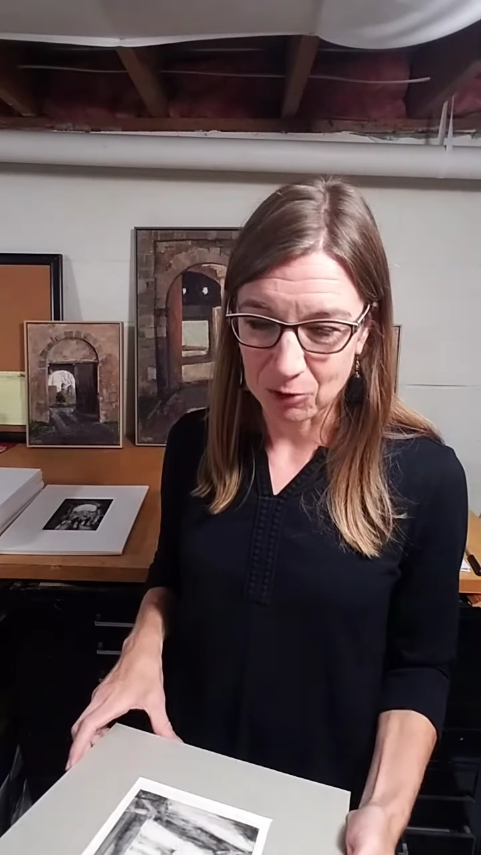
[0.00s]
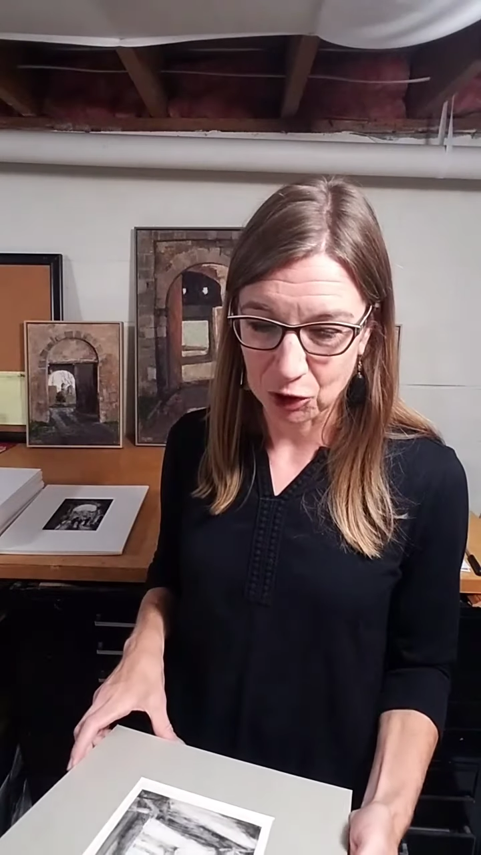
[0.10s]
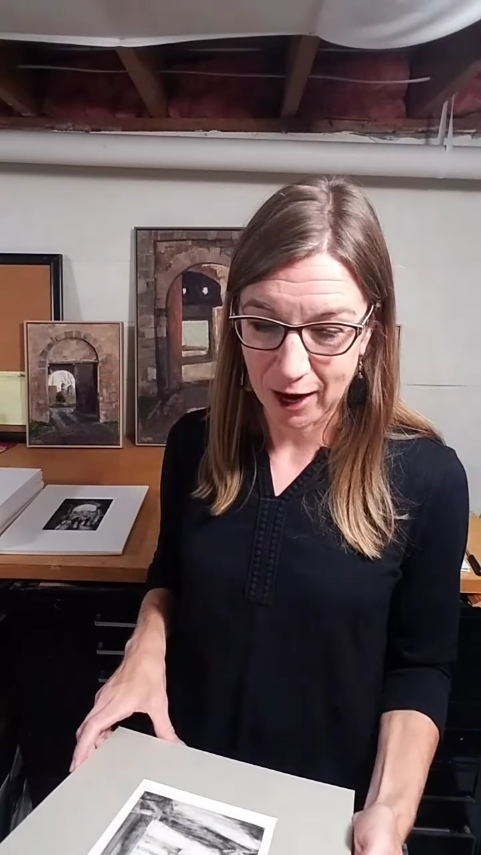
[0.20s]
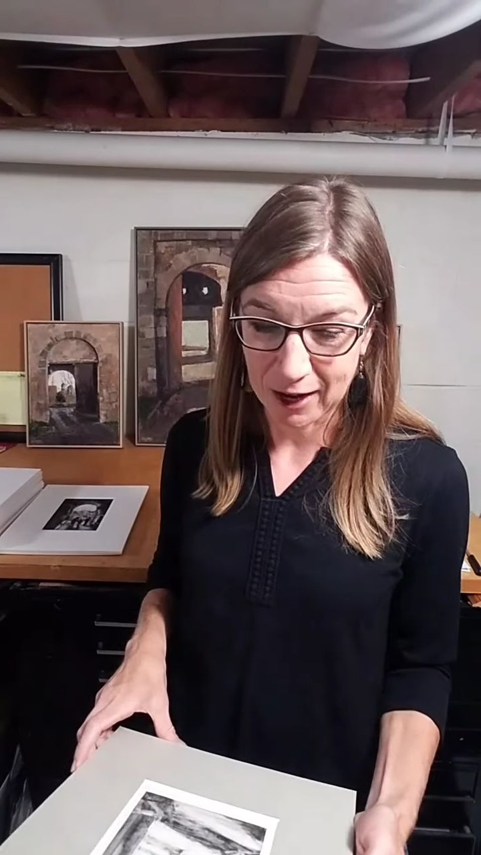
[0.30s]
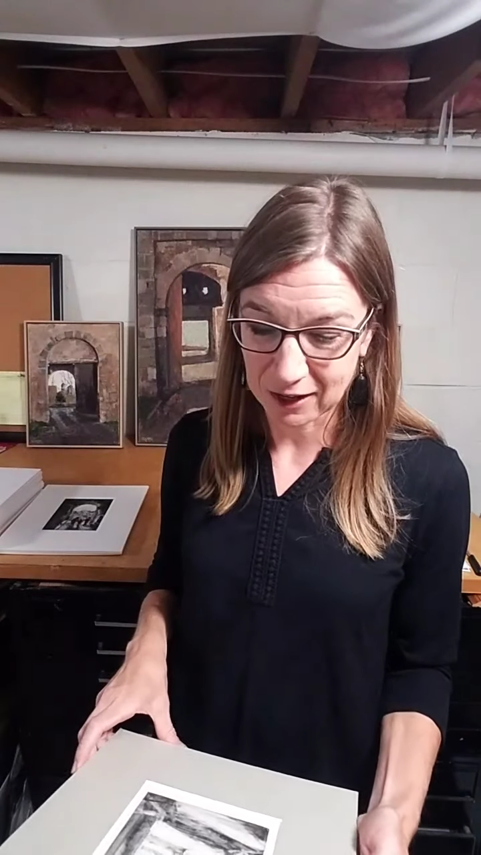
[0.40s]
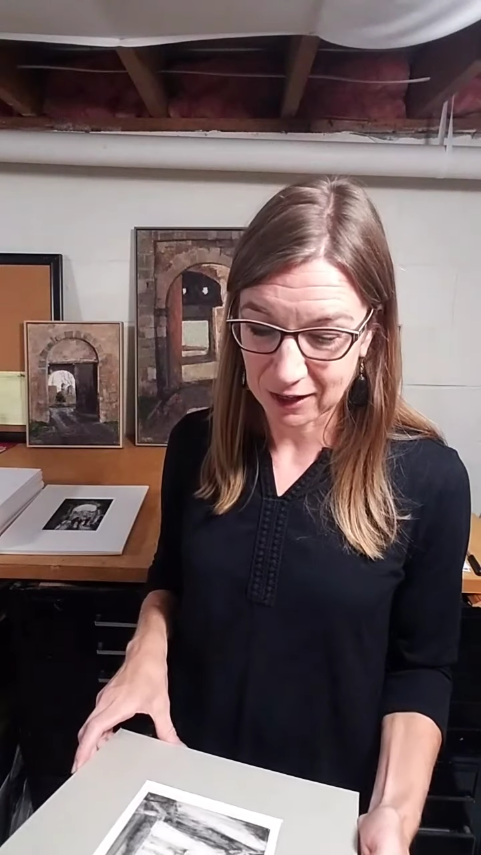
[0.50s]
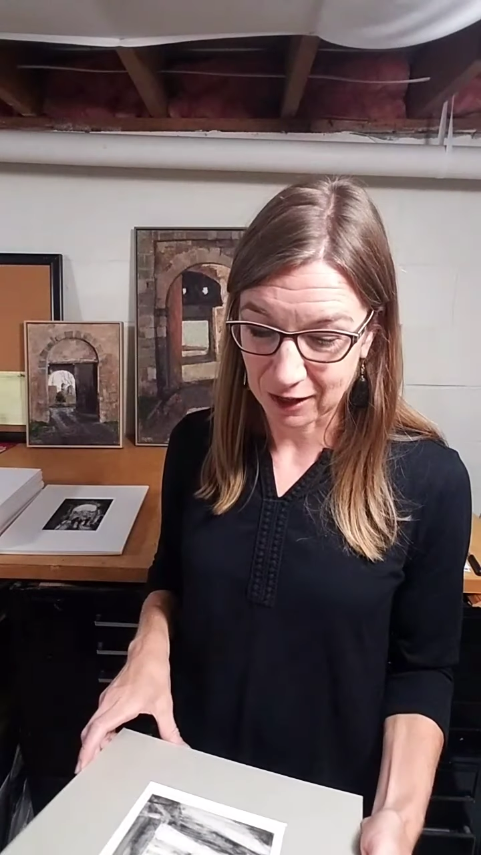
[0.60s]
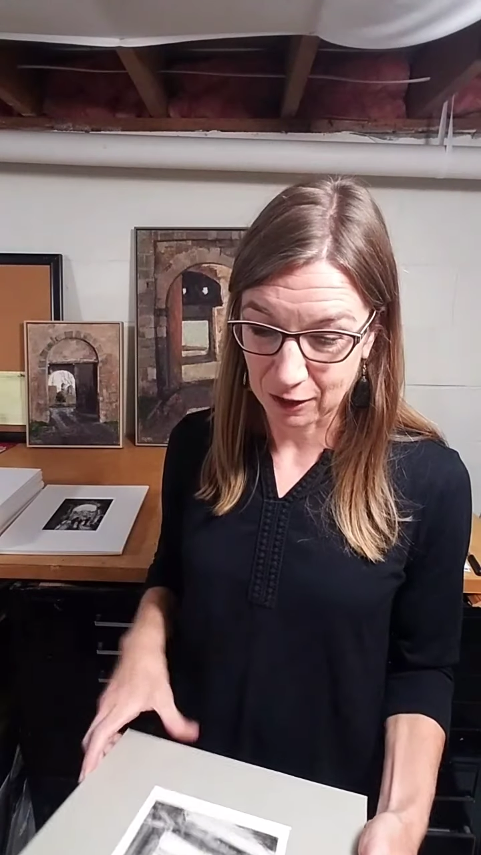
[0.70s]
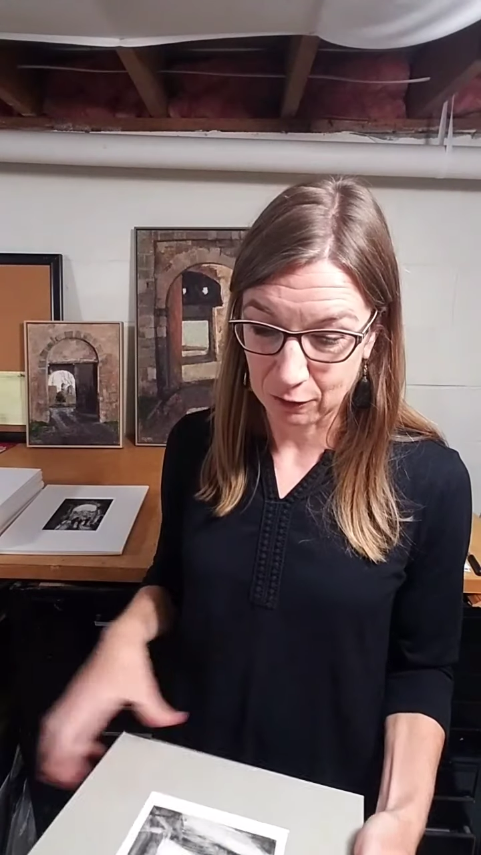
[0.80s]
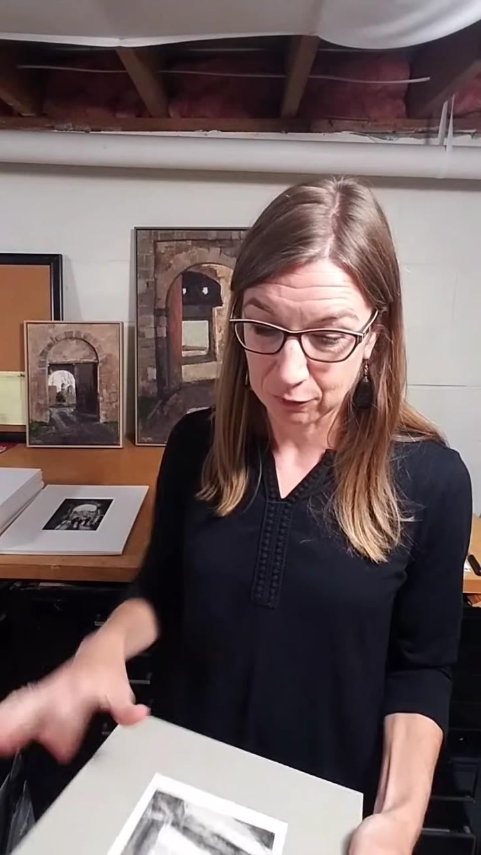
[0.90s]
track
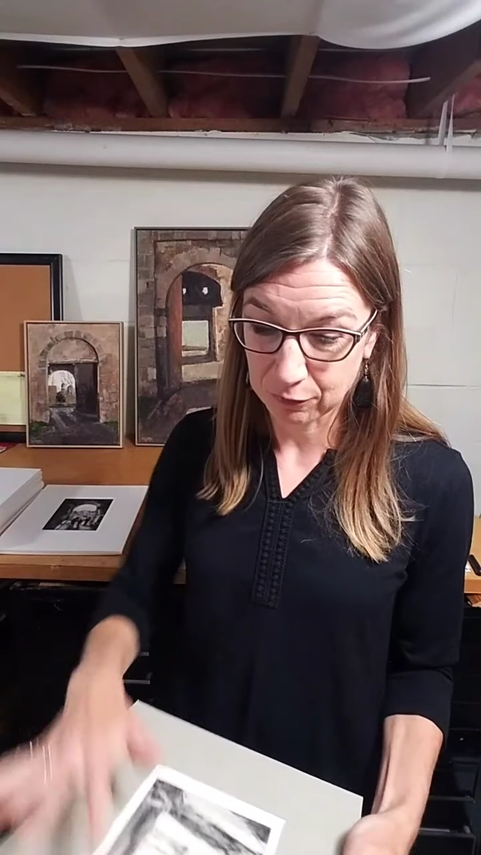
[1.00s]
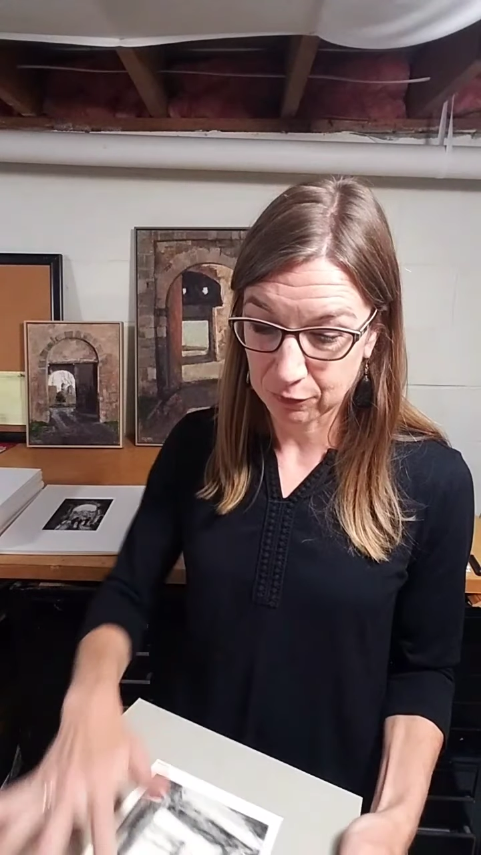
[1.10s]
of